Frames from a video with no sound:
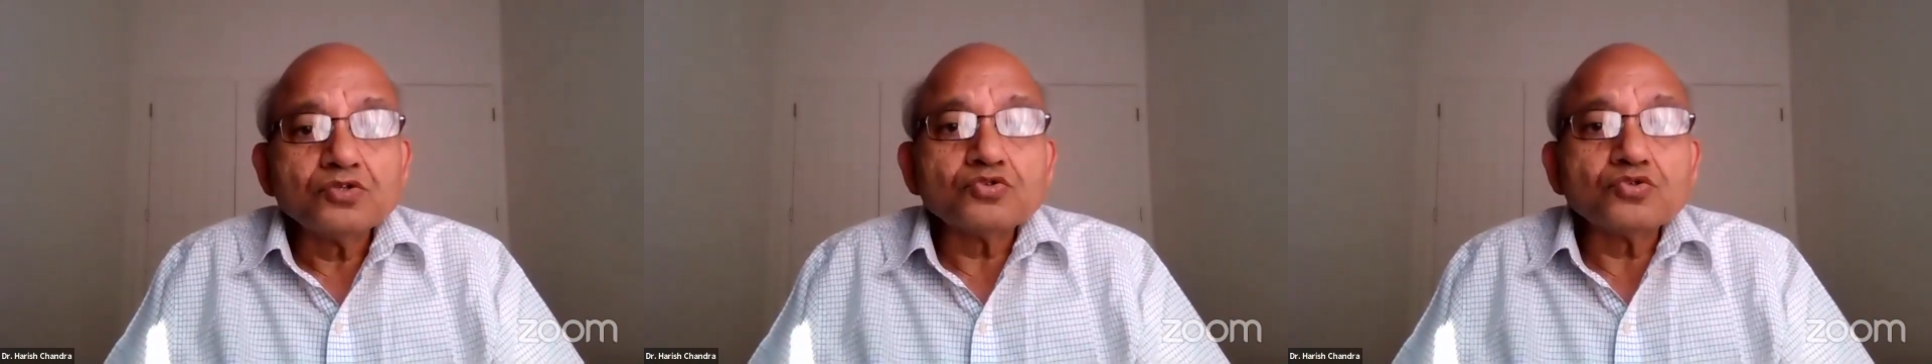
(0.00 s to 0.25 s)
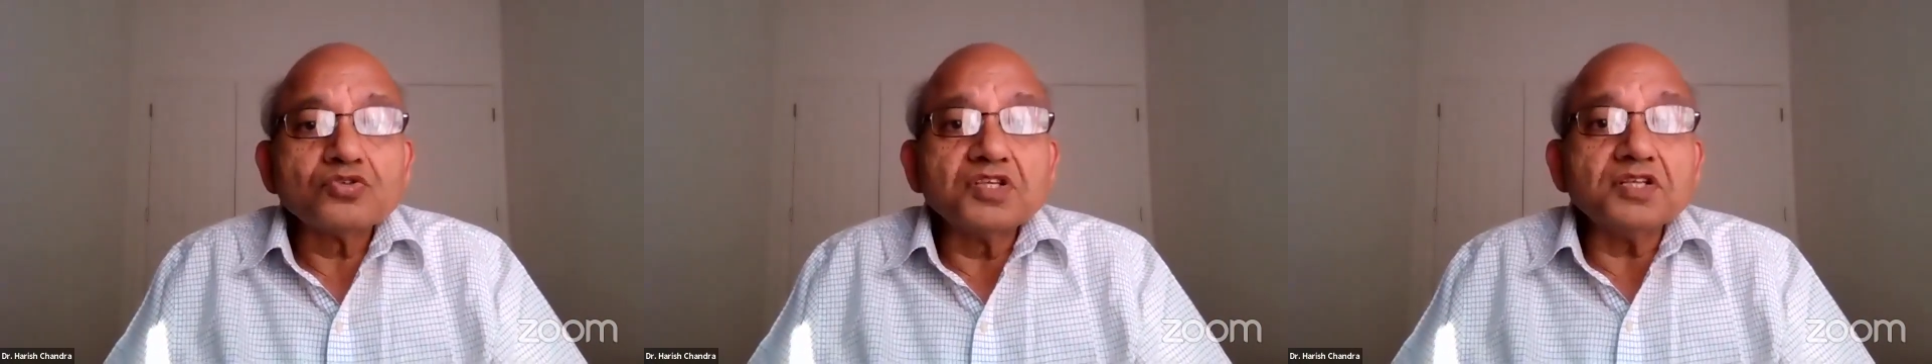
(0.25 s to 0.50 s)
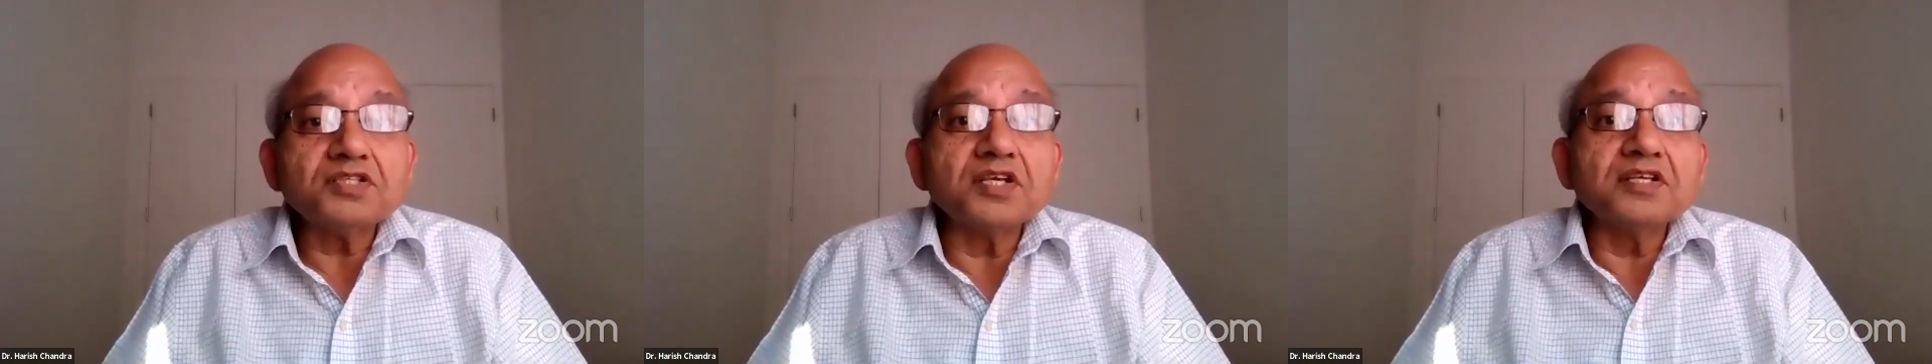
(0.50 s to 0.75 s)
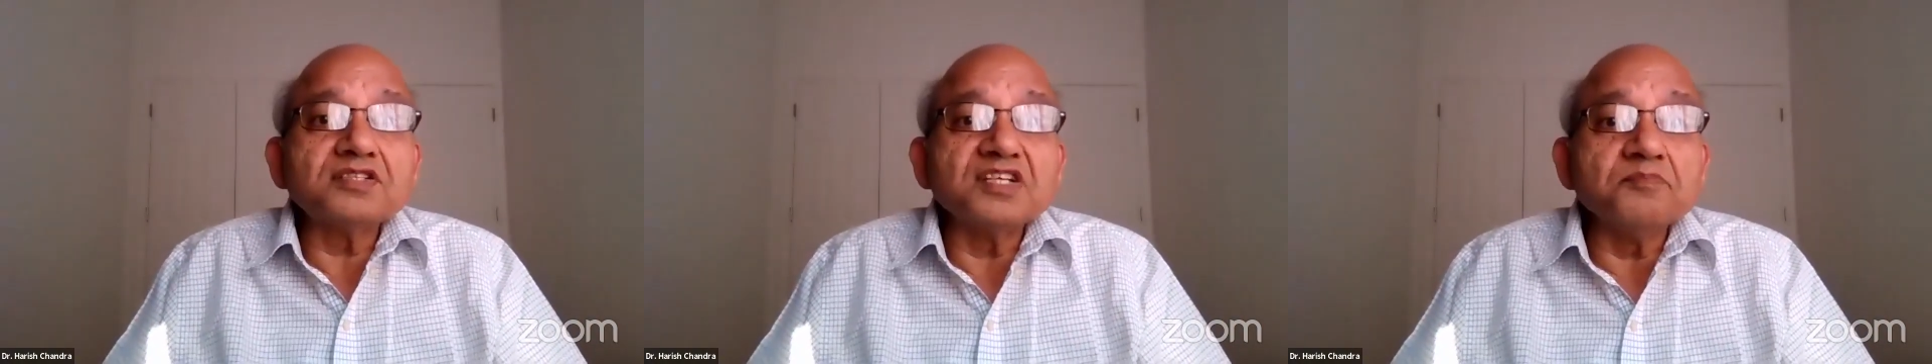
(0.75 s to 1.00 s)
So this
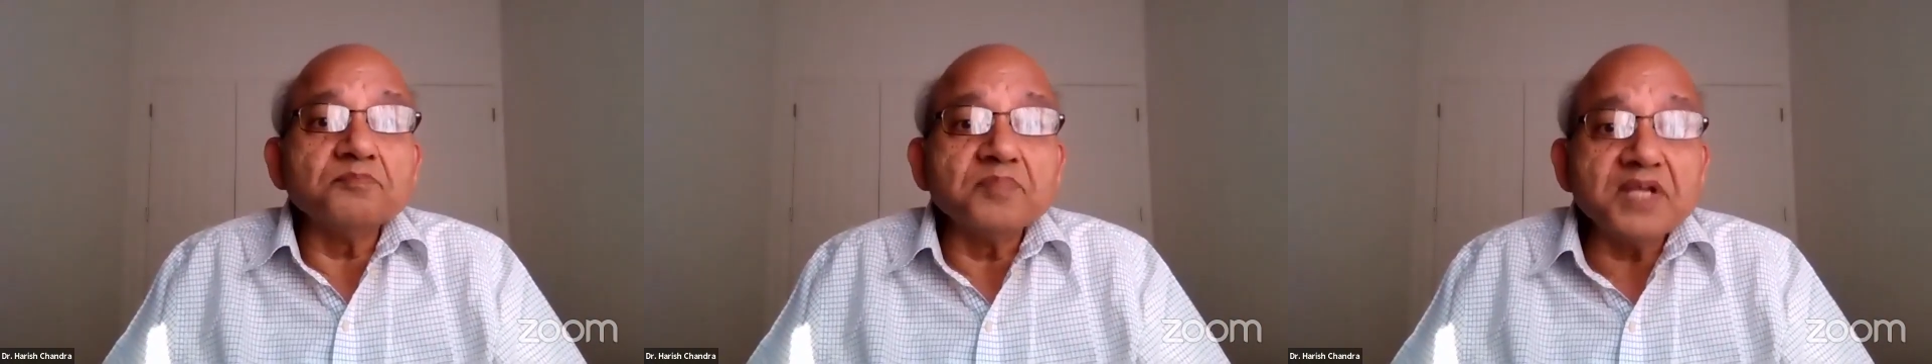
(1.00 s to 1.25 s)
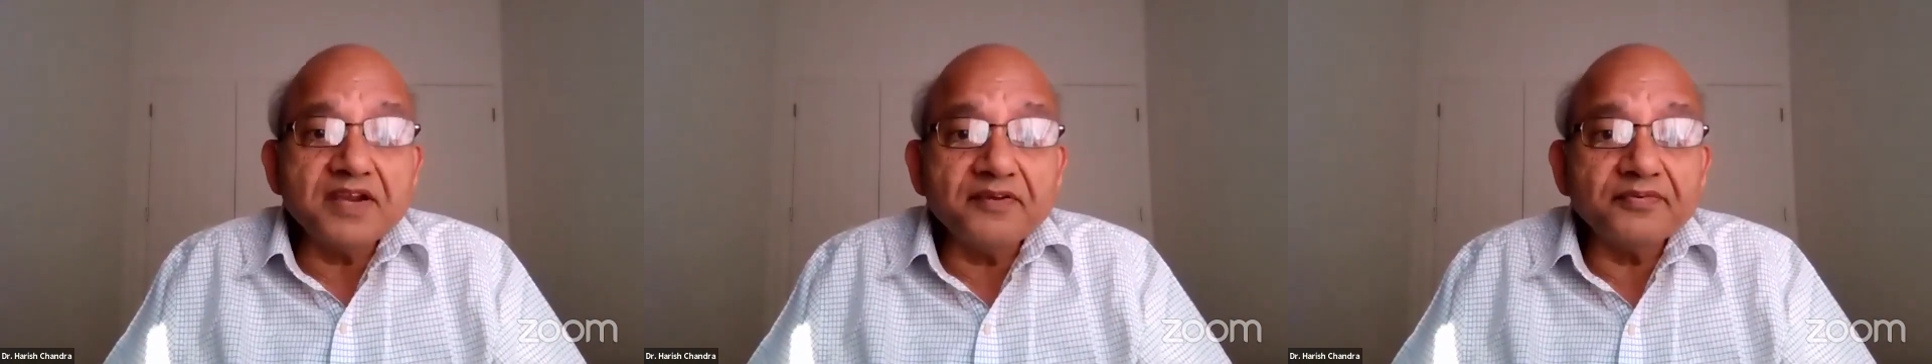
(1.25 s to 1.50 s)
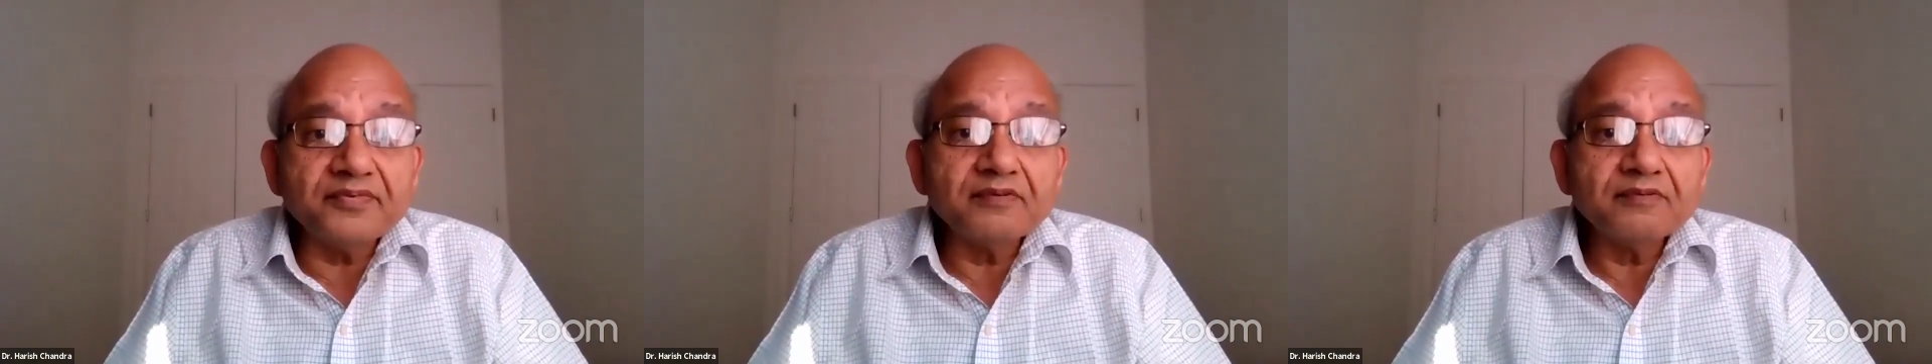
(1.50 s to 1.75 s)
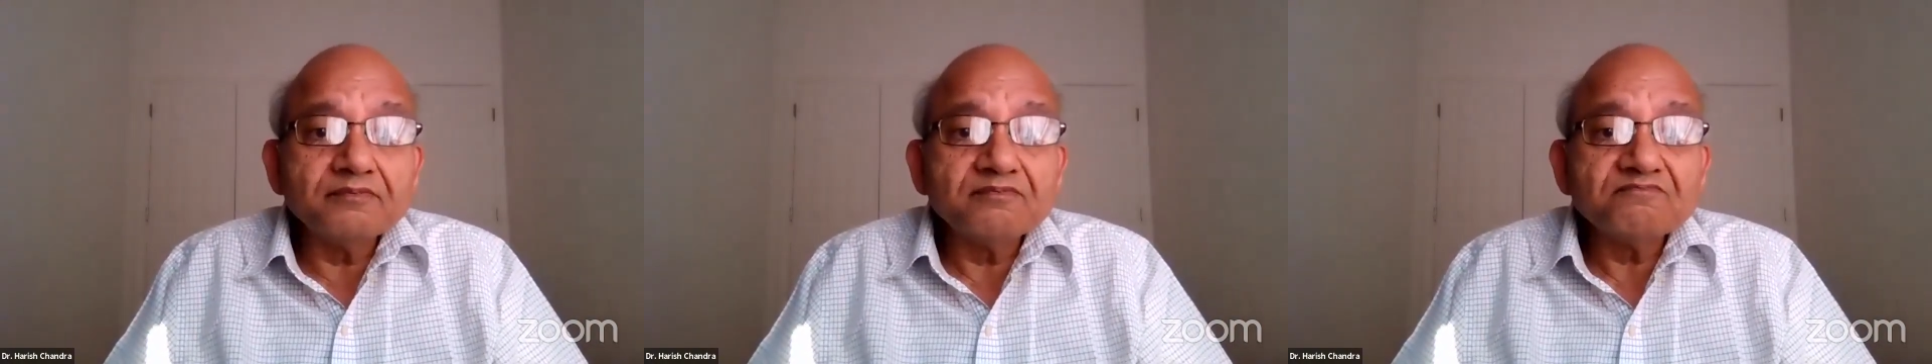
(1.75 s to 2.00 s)
is in brief
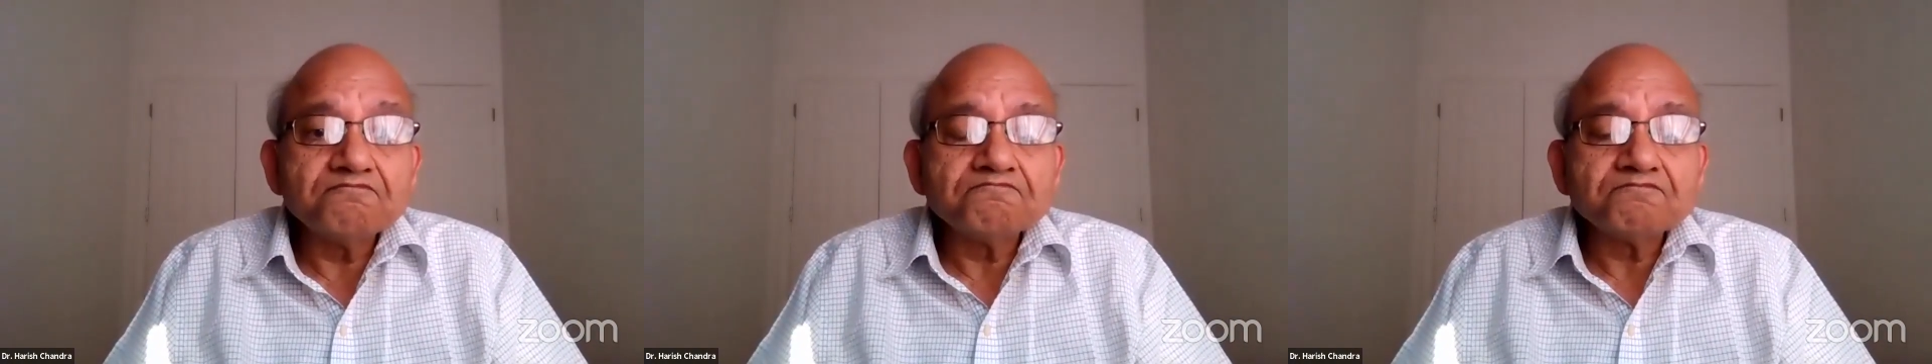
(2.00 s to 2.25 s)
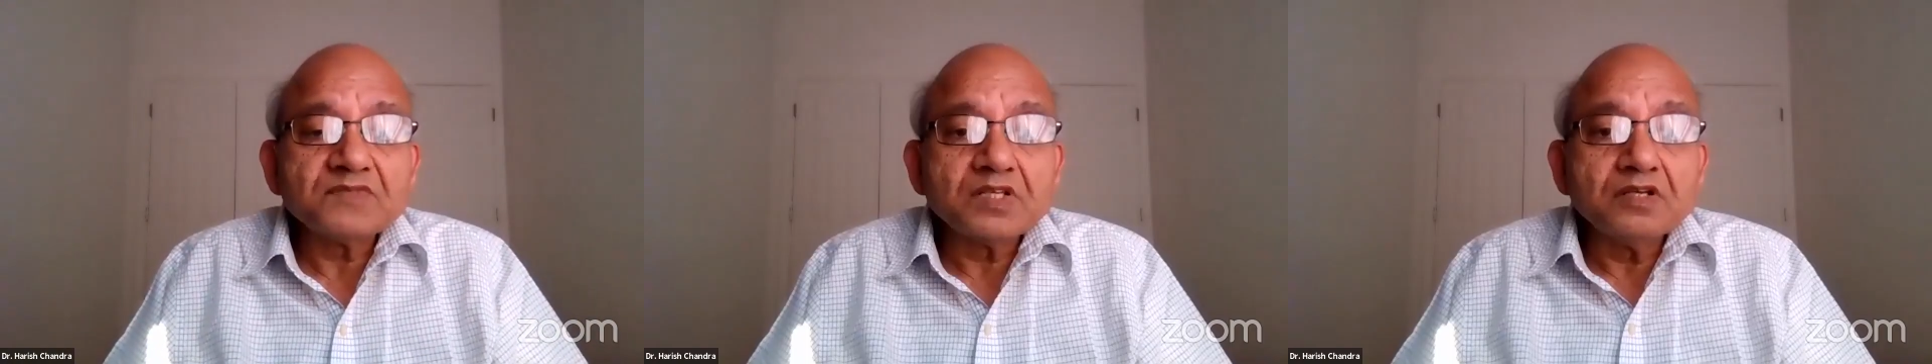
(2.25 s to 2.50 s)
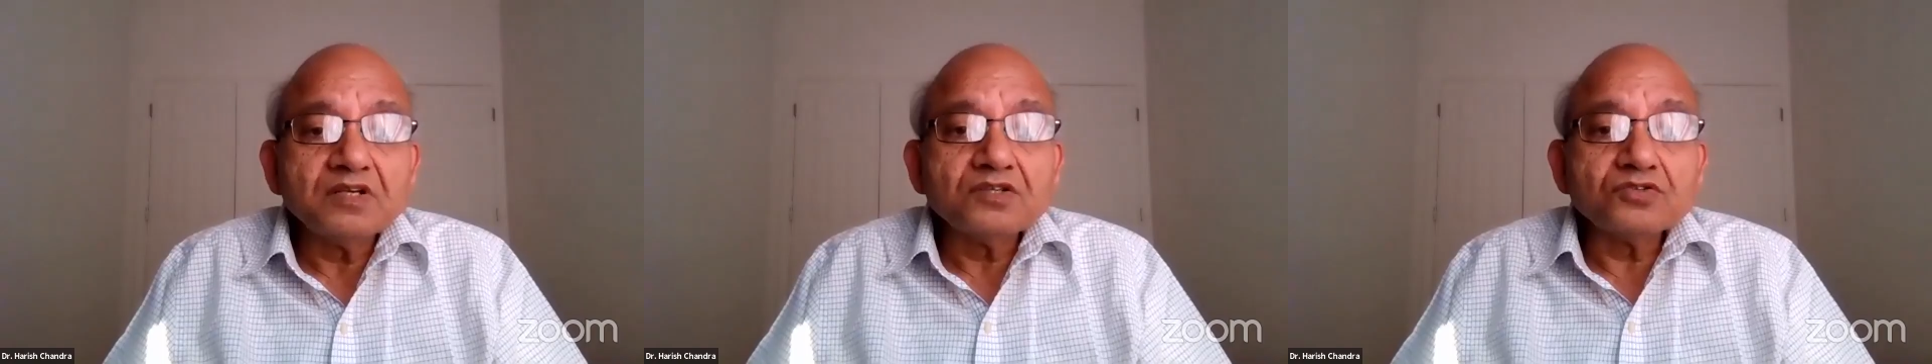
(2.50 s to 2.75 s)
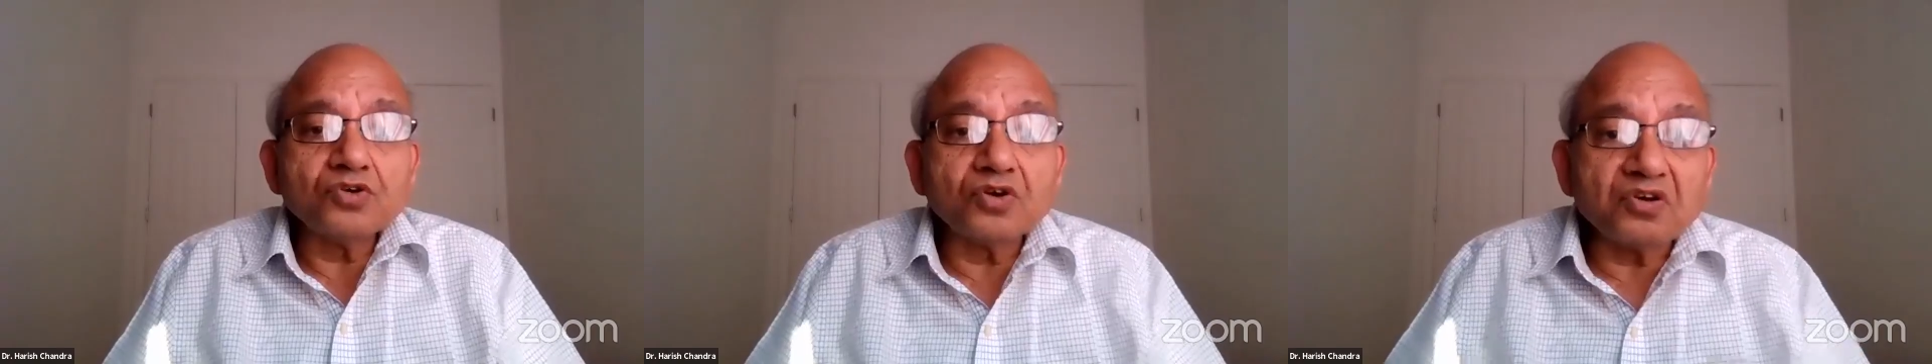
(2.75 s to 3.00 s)

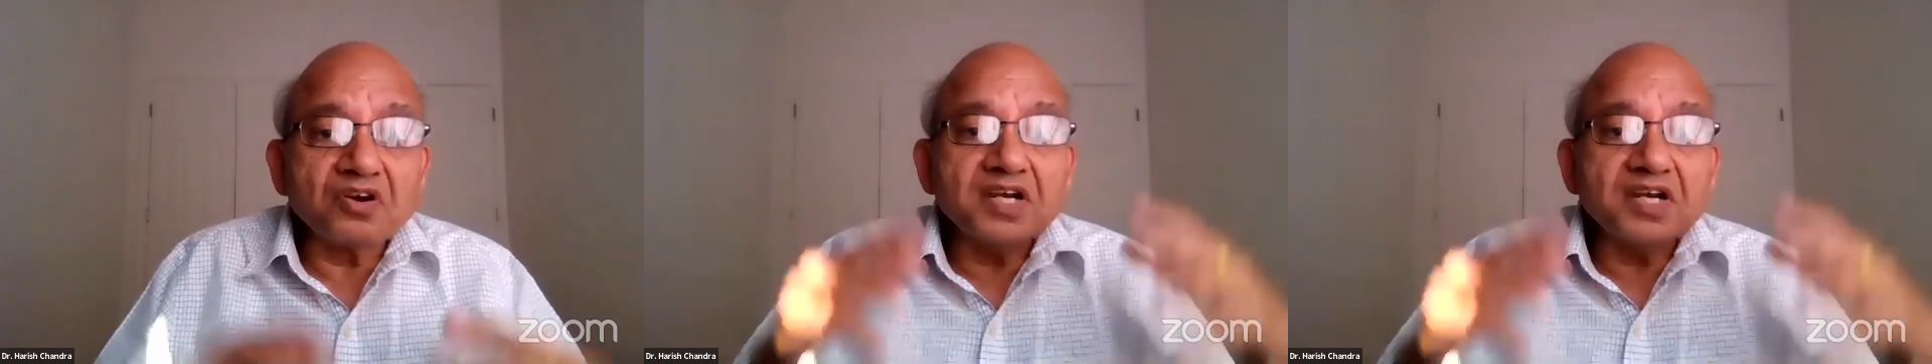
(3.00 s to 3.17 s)
not